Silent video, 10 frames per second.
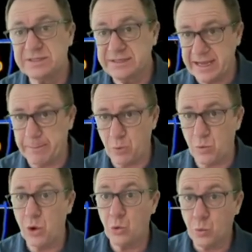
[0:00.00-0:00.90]
double
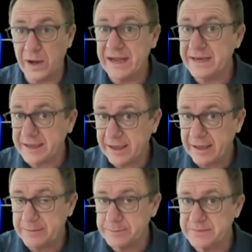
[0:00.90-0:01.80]
when it
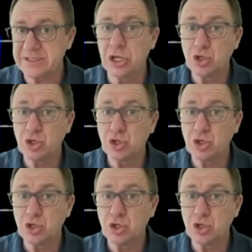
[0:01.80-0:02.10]
comes